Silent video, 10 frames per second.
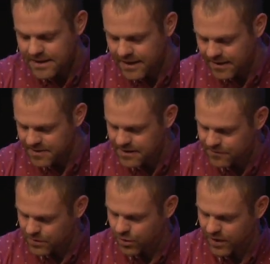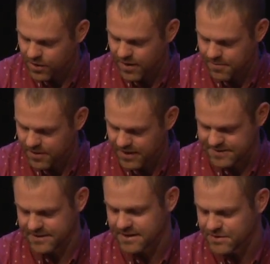Now, let me give you a quick grammar
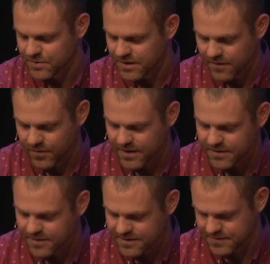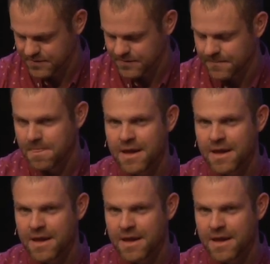lesson because you love when I do this to you.